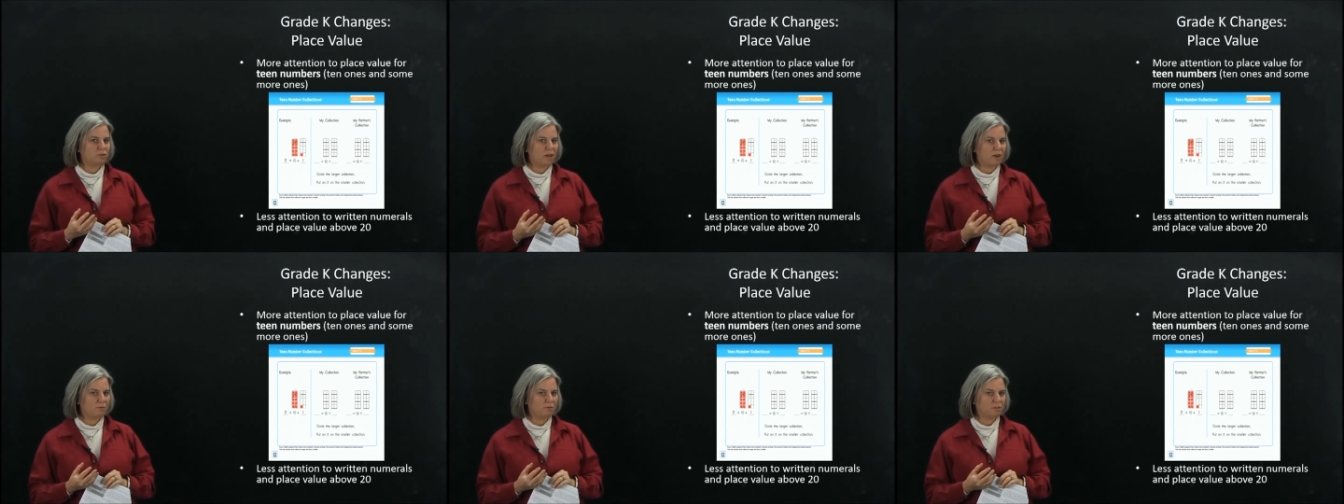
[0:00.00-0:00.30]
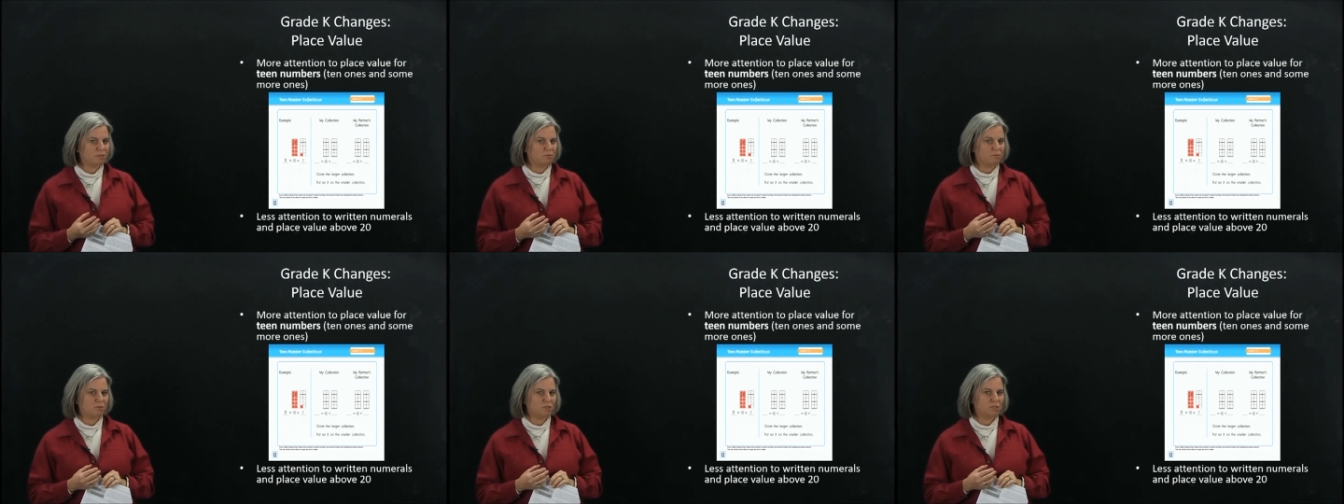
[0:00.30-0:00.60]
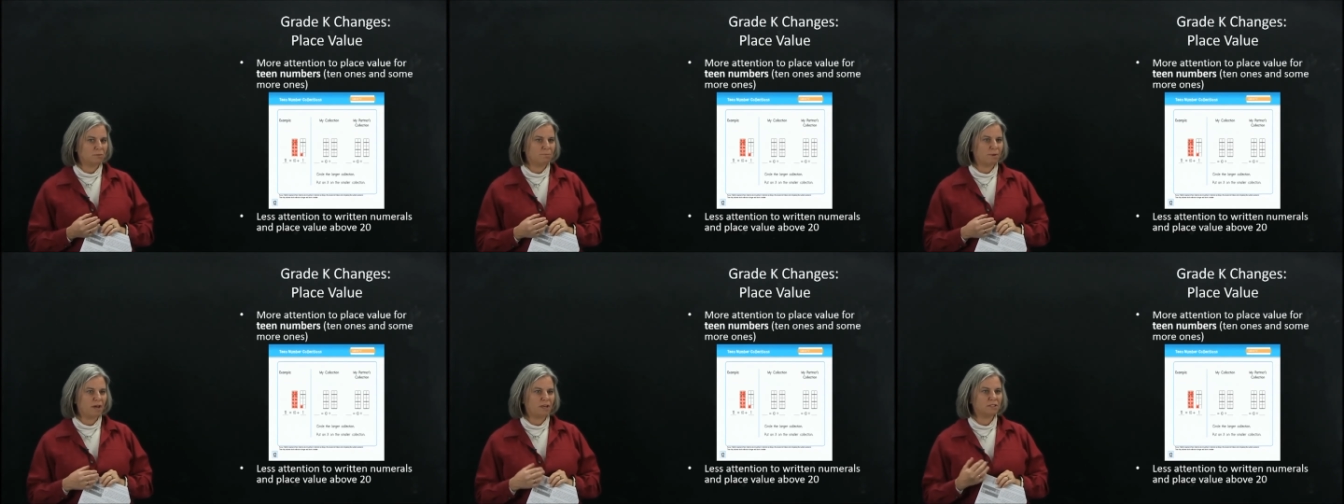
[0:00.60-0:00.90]
That was in
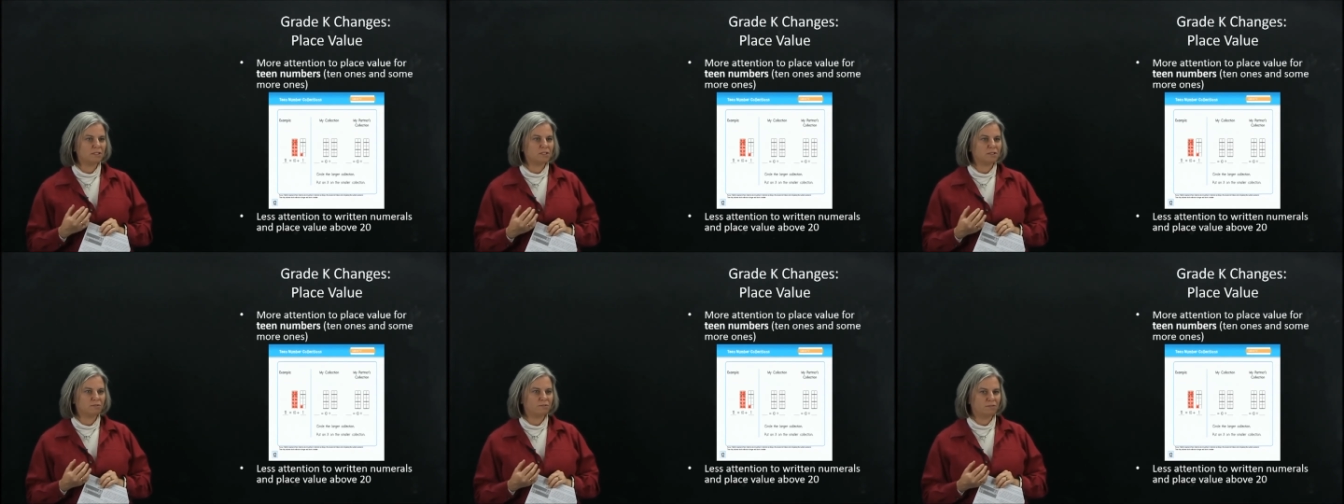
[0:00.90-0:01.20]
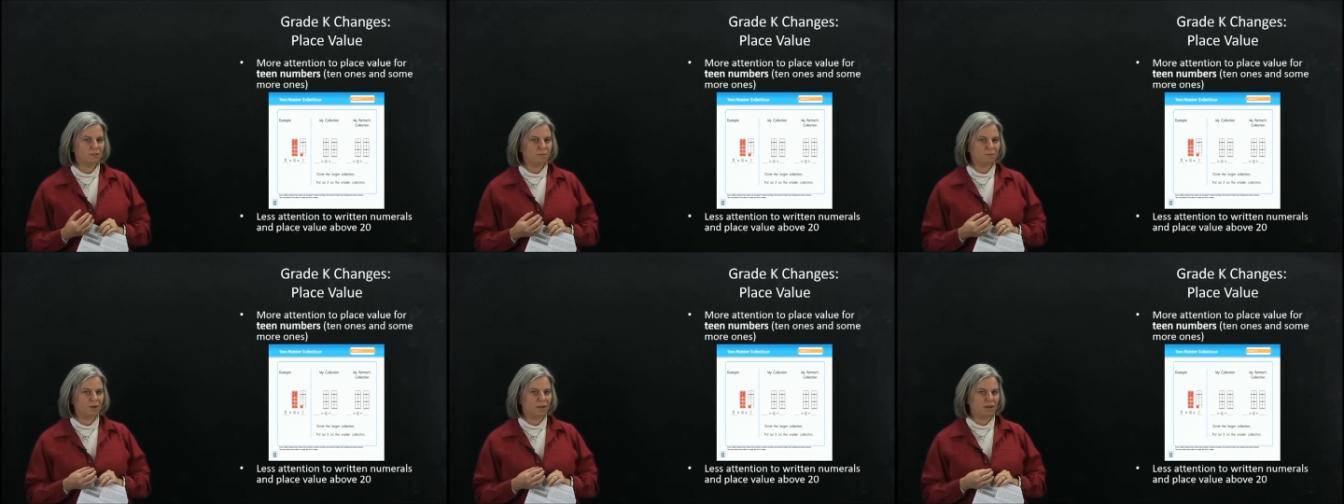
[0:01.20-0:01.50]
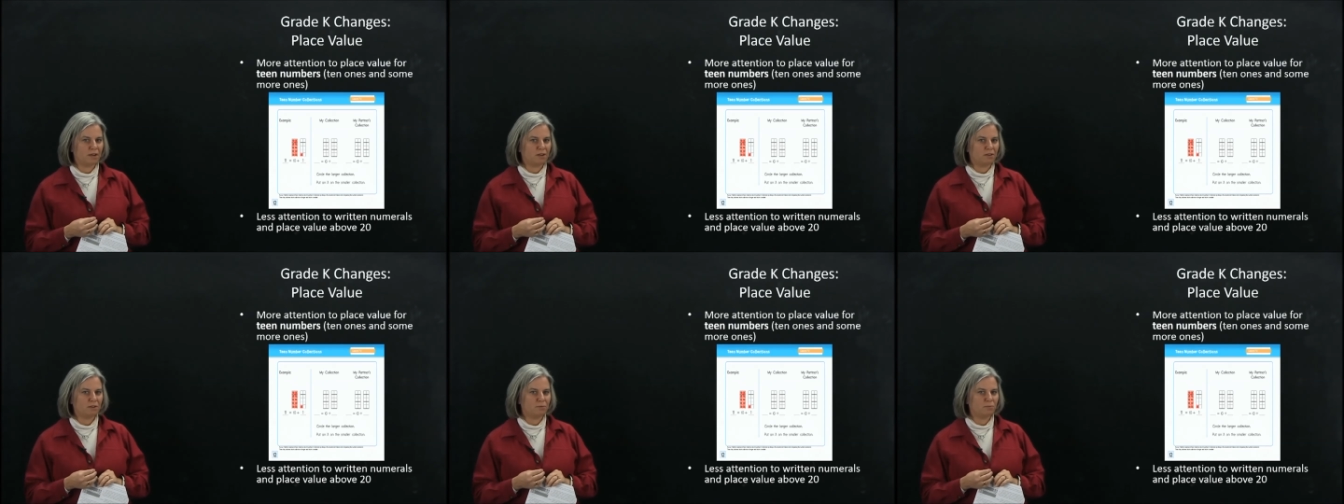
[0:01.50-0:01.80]
response to
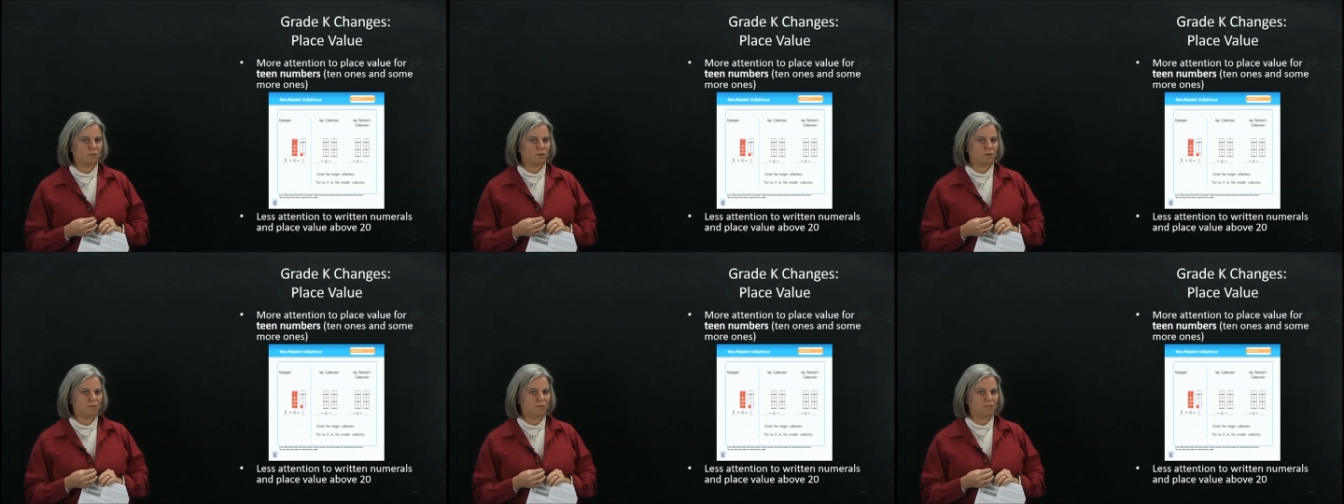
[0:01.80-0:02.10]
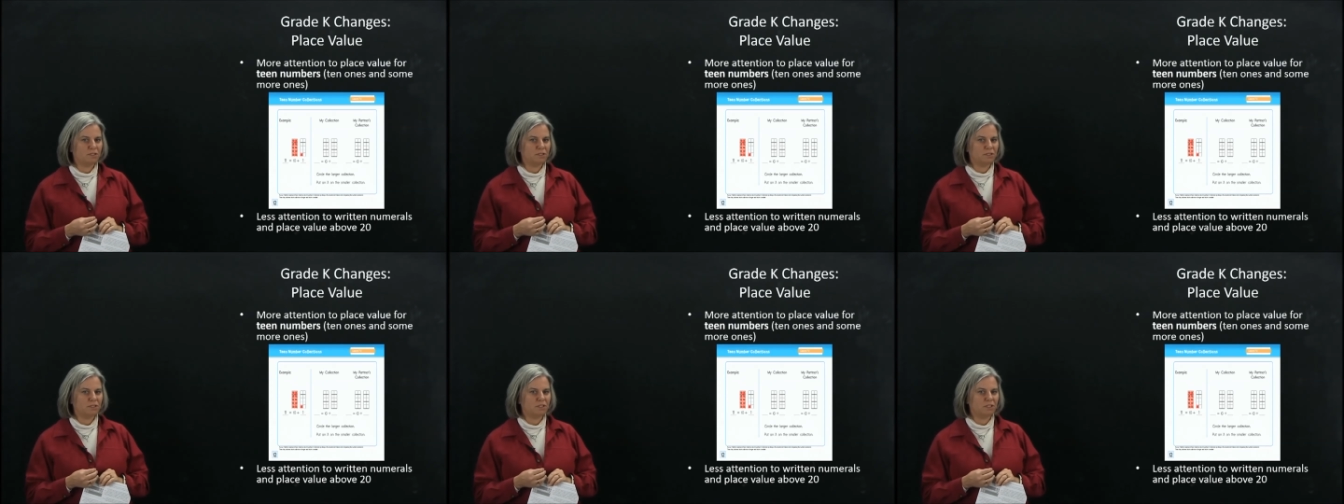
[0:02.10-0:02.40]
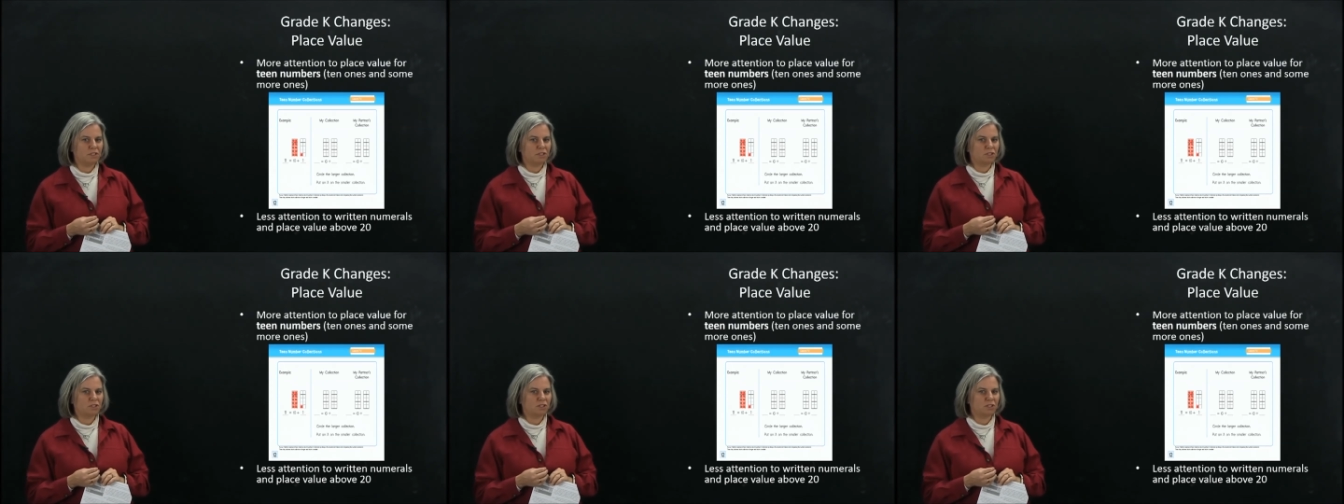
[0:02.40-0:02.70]
feedback on the previous
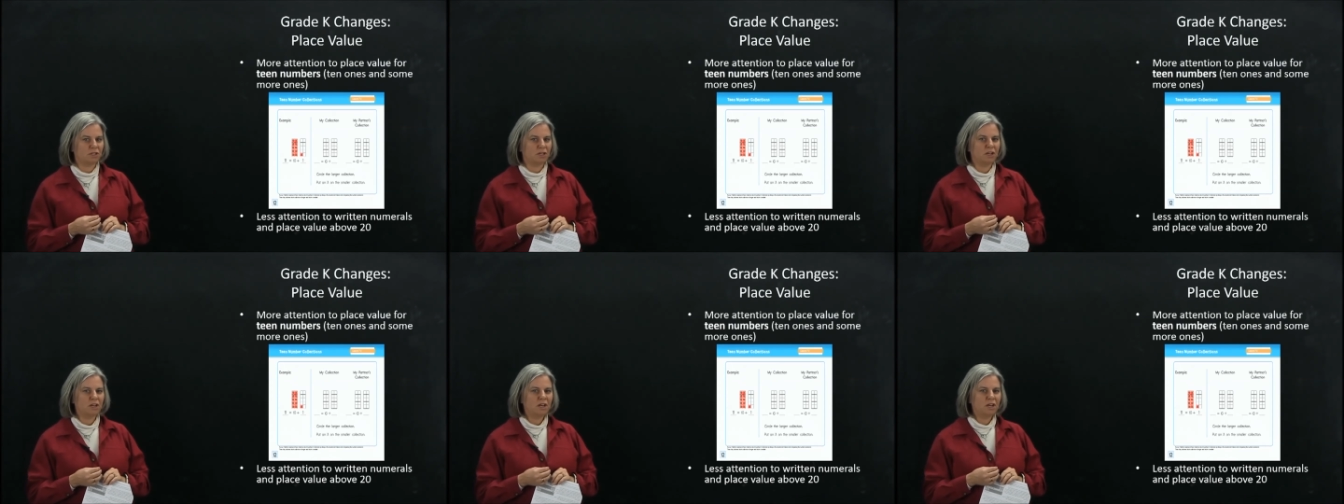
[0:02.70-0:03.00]
edition.